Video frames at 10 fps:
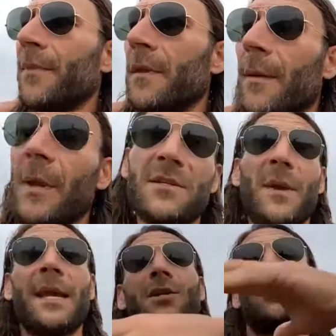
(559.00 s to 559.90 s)
I mean, it's
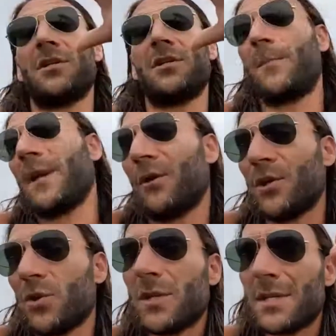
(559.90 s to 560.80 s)
a big issue. It's a bigger
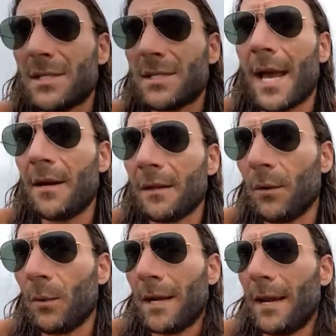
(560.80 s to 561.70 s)
issue societally
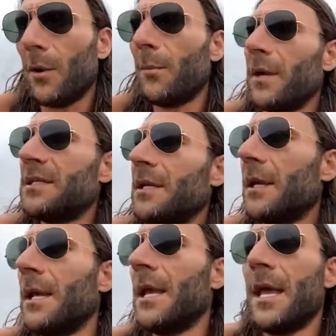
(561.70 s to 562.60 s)
right now, but
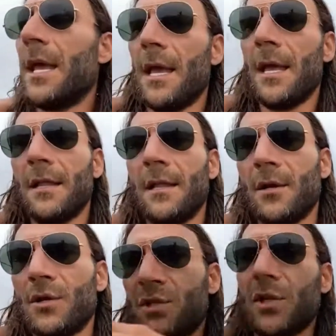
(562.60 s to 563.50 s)

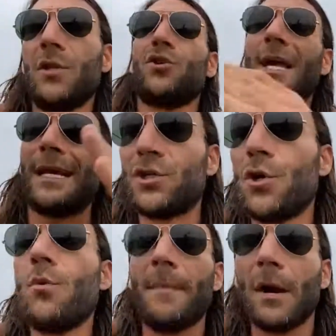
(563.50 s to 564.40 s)
there's like
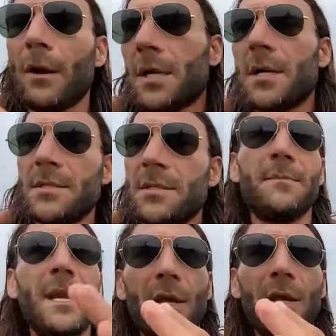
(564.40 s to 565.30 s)
two Americas in
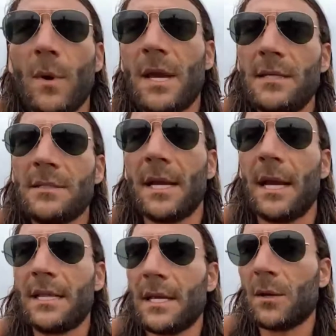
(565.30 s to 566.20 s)
many ways. And I
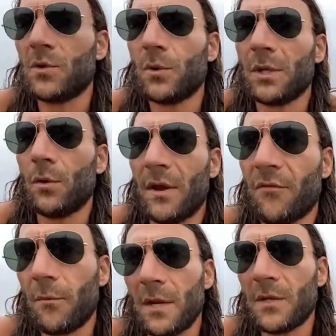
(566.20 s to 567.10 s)
think it was really great
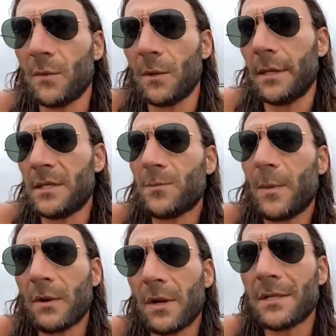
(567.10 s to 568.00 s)
for me to
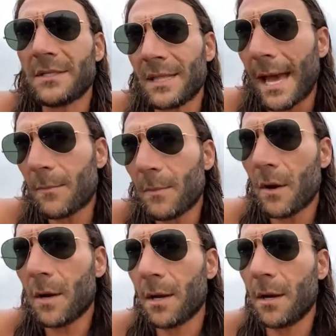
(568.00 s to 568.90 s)
experience that
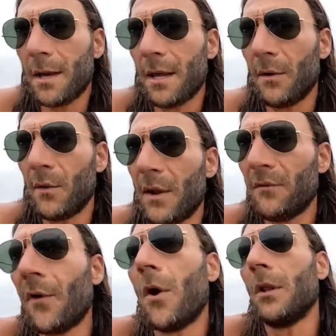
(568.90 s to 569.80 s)
America and
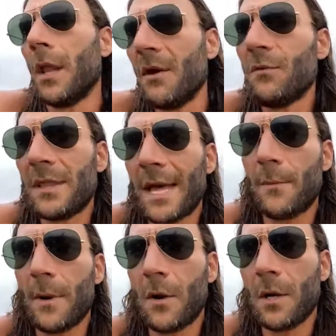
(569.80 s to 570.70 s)
fall in love with that
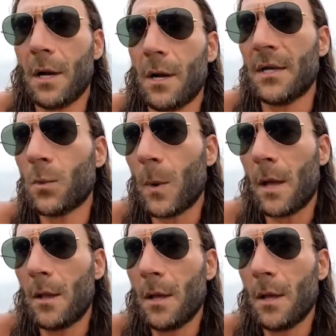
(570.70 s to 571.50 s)
America as well.